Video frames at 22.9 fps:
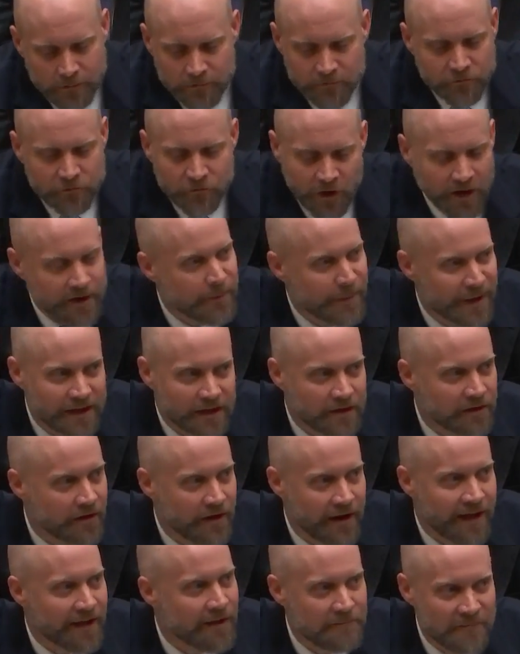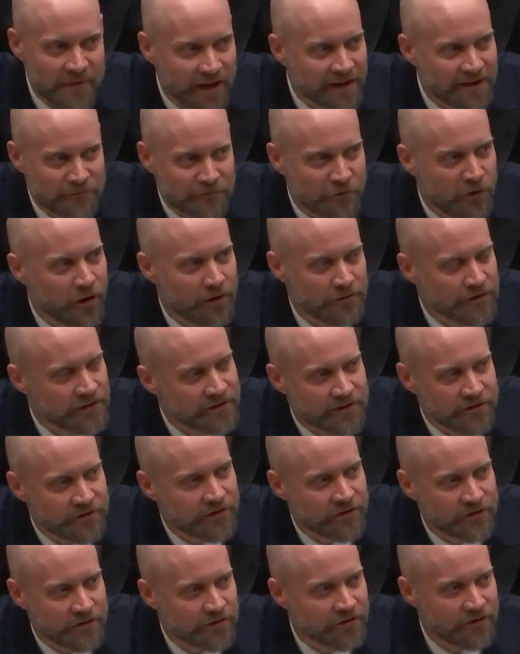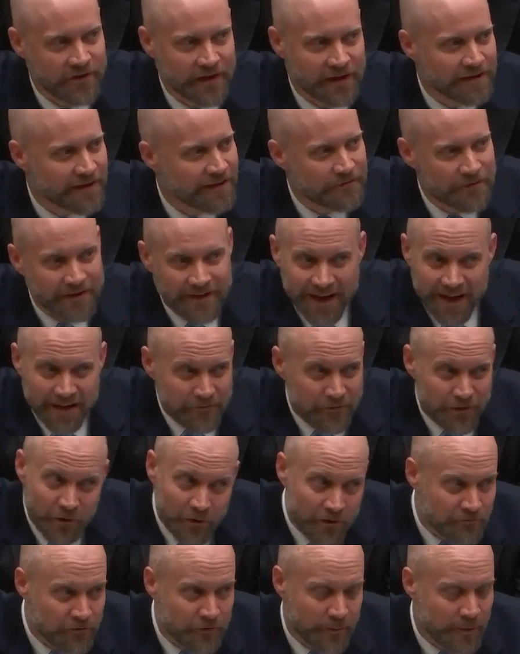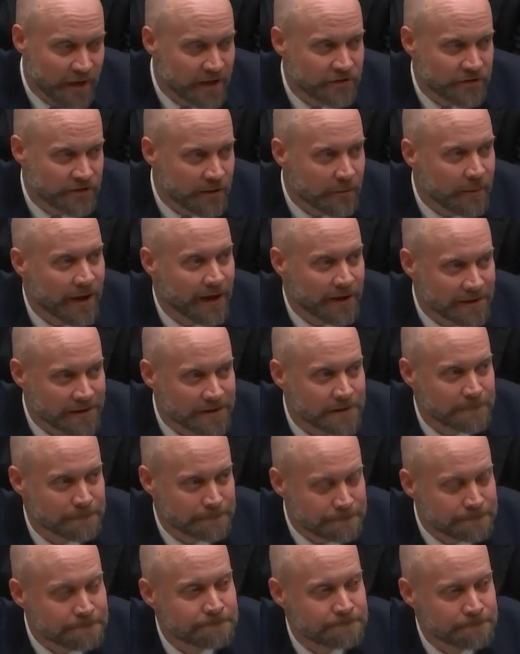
I'm trying to make clear I am not involved in decisions of that level, and I have no information about it.